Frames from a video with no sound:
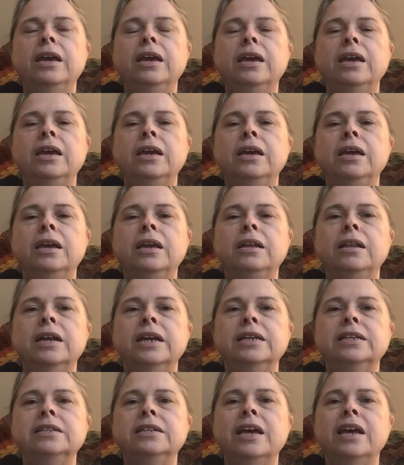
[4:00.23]
a
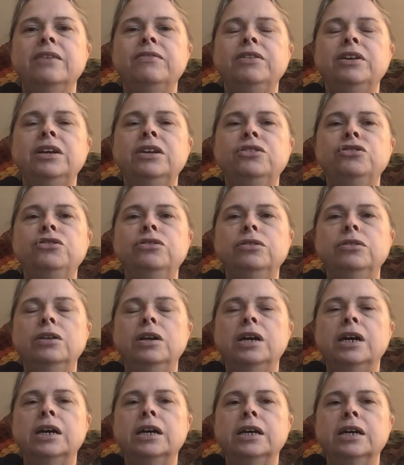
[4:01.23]
nice heavy
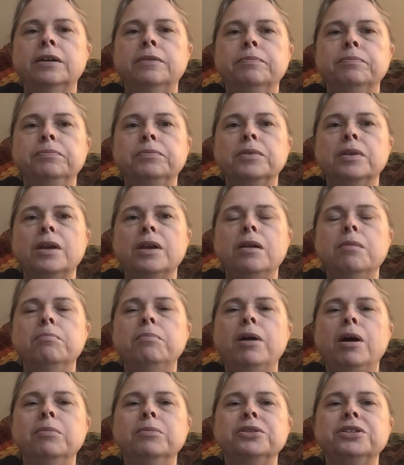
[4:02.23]

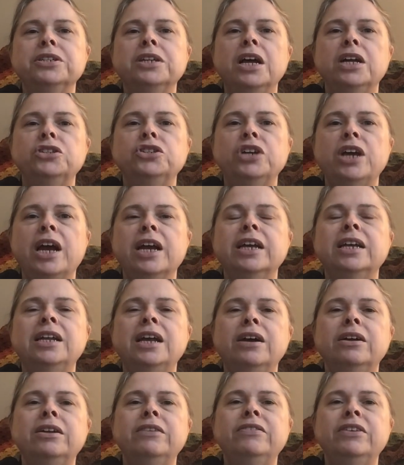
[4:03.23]
bomber style jacket
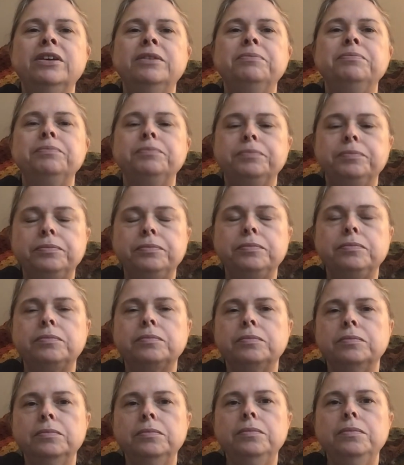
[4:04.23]
out of it,
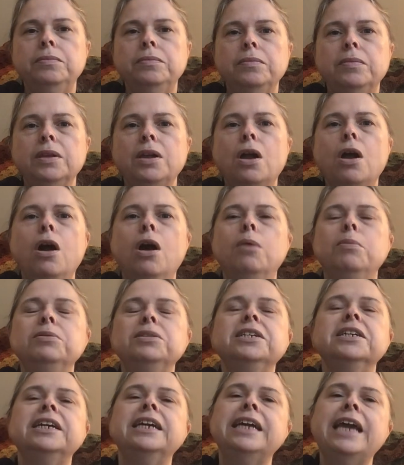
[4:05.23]
almost
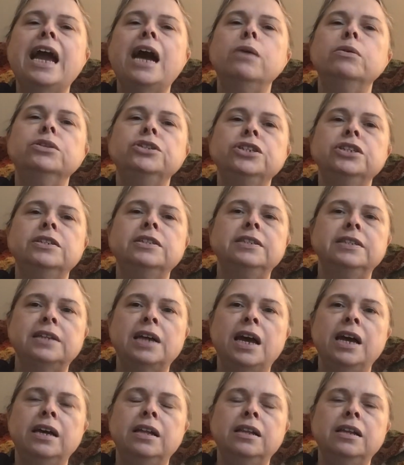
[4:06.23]
like a Cowichan
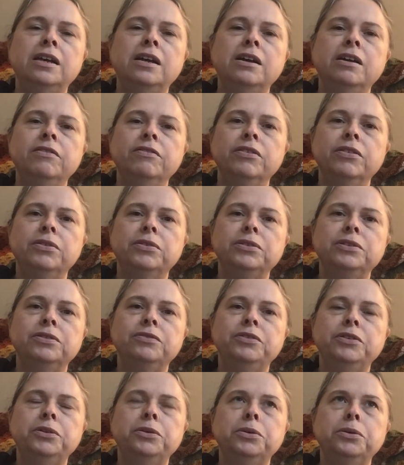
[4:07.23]
style. For those of
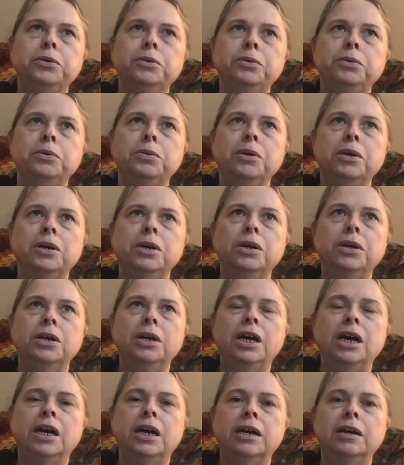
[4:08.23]
you who
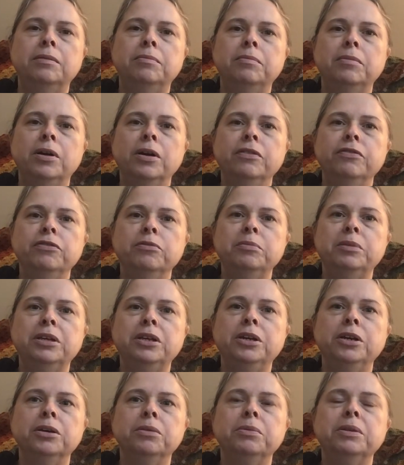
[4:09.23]
are
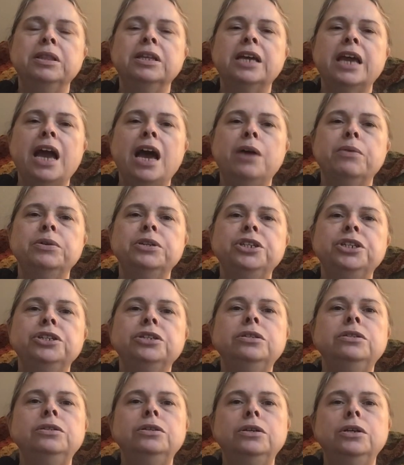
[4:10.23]
familiar with the
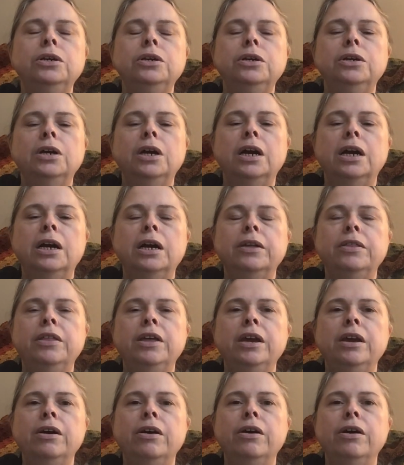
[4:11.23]
Cowichan,
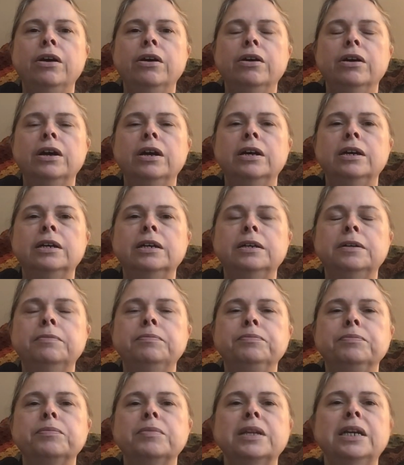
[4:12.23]
they are an
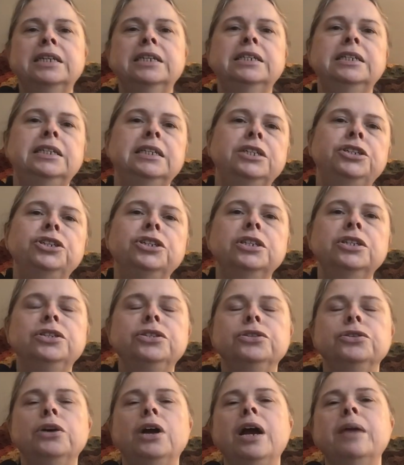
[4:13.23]
indigenous
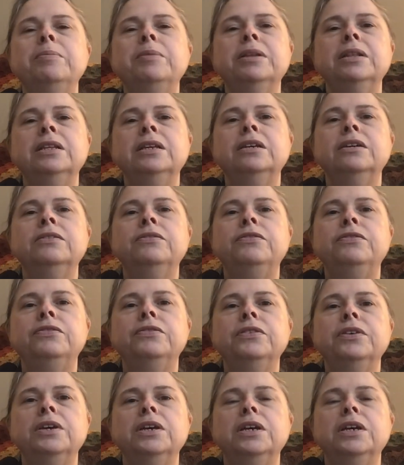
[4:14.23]
tribe that live